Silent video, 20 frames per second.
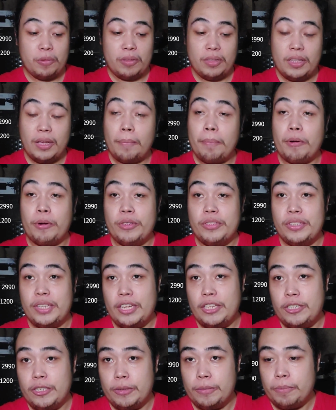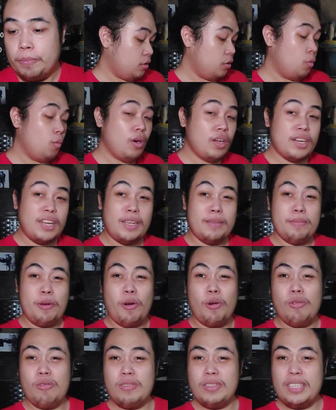a power station. So what I'm
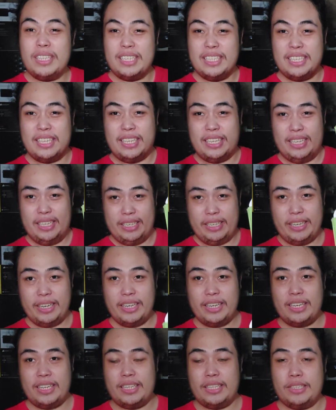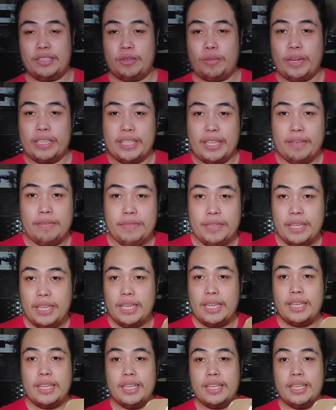holding here, it's quite heavy.